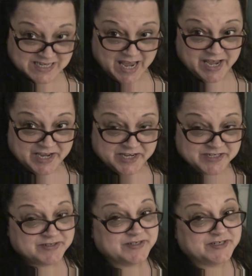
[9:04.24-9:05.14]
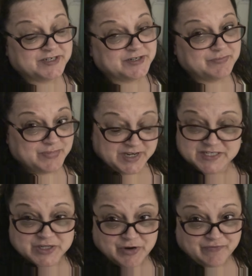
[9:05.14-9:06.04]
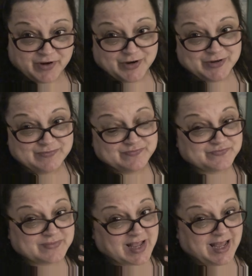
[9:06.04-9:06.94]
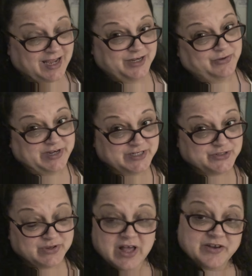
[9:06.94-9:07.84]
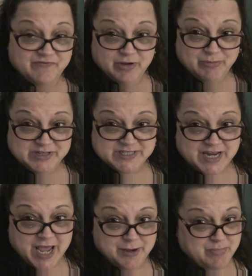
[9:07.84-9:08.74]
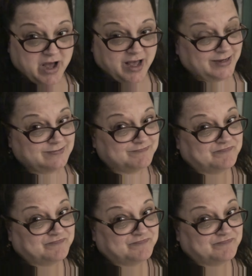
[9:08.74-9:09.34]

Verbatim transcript: day, but it's over. I know I didn't do a lot of filming today, but